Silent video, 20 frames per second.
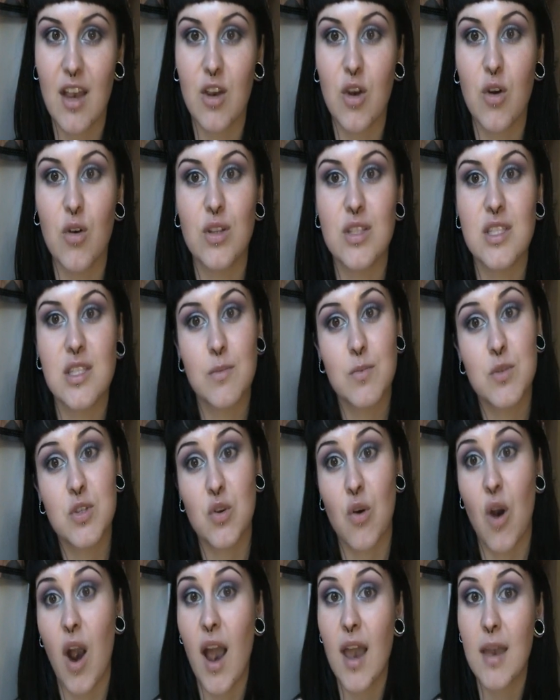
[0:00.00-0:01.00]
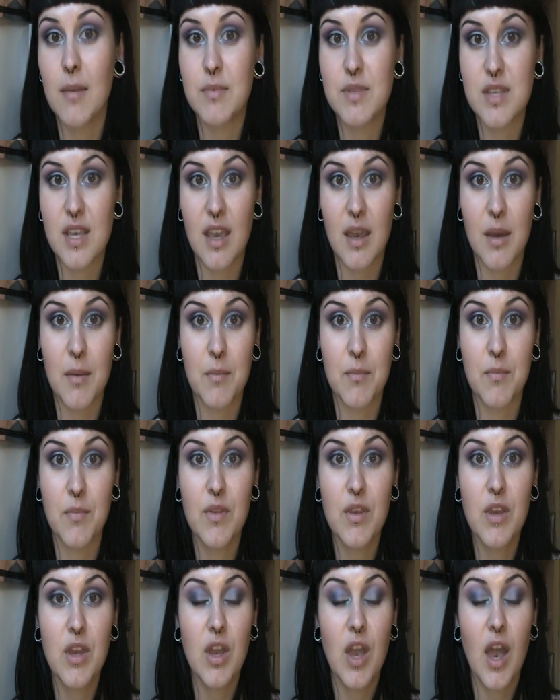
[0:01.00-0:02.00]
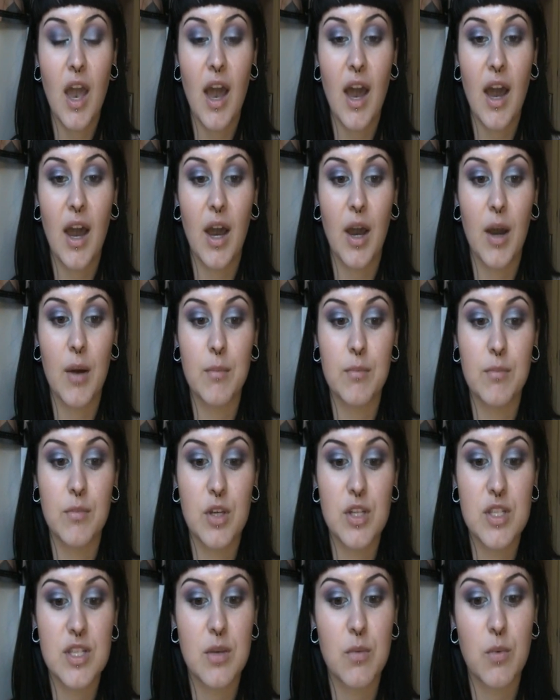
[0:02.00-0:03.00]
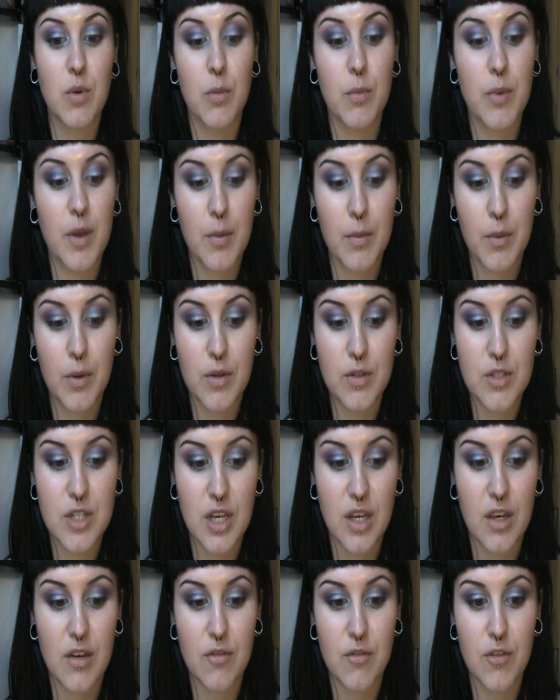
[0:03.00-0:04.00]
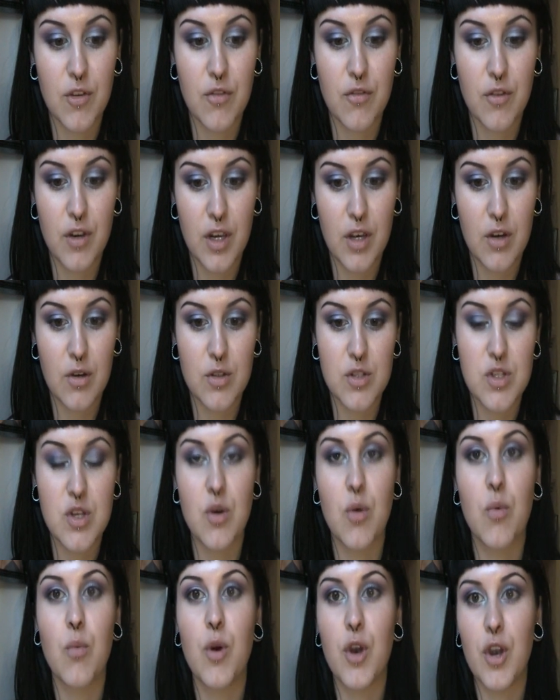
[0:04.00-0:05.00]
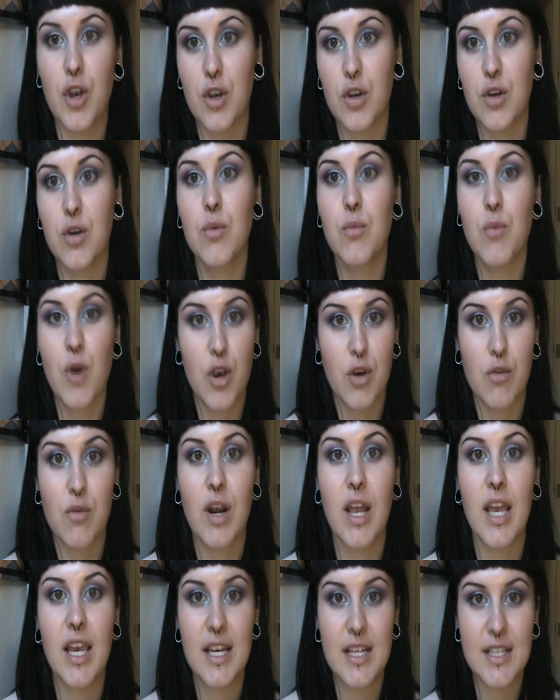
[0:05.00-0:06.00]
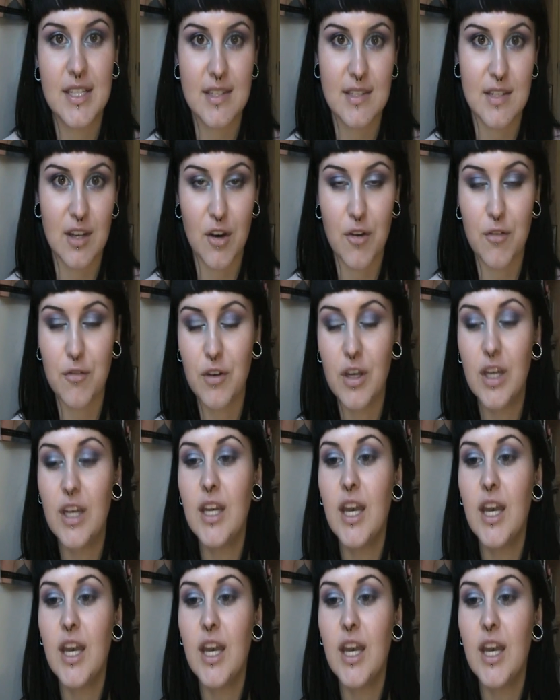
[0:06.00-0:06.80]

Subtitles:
Go and subscribe to him, because he will be uploading a few videos, you know, work related stuff.